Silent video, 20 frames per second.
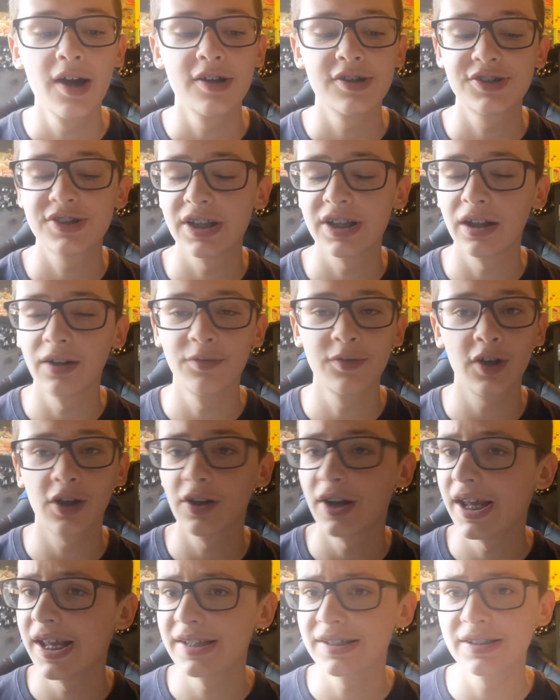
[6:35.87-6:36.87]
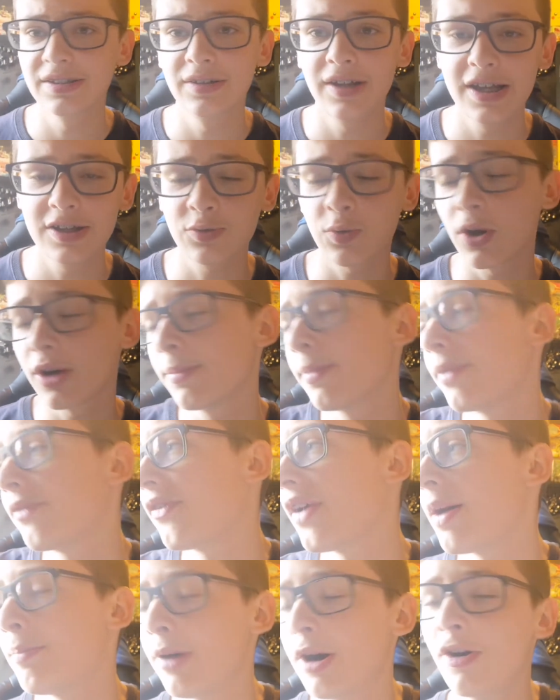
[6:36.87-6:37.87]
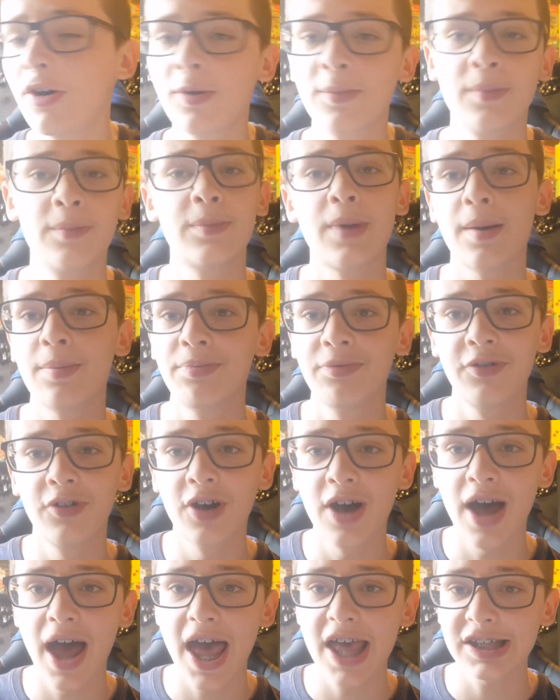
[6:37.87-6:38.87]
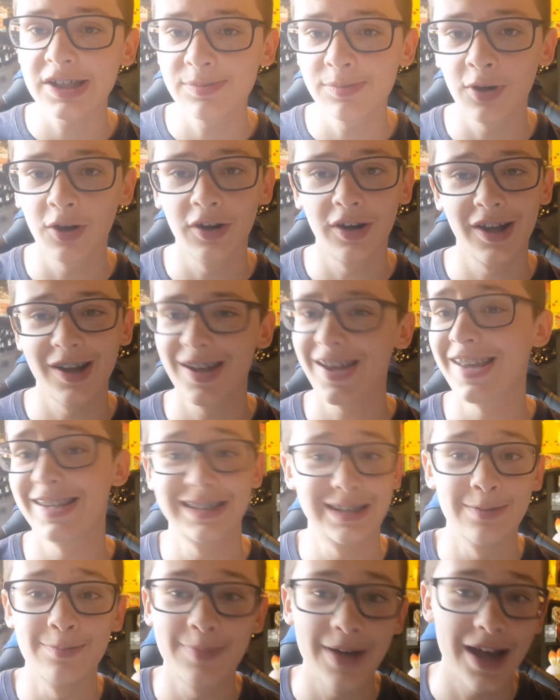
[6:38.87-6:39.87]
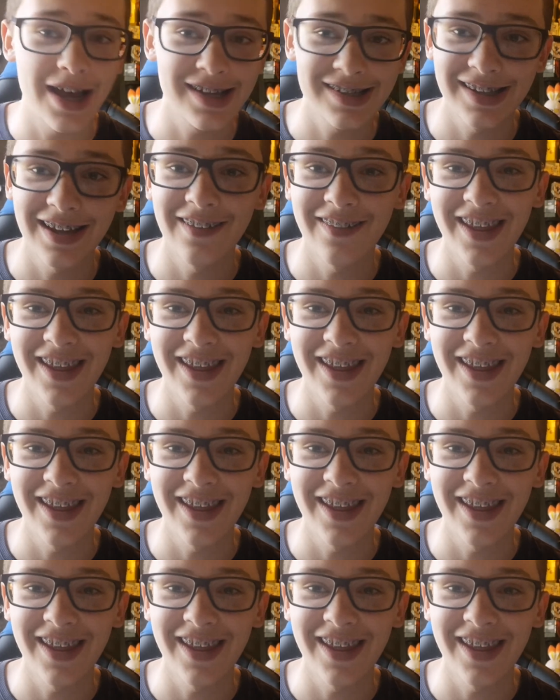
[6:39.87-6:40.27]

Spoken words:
Sylveon it's one of my favourite Pokemon, but for Espeon, it is the best at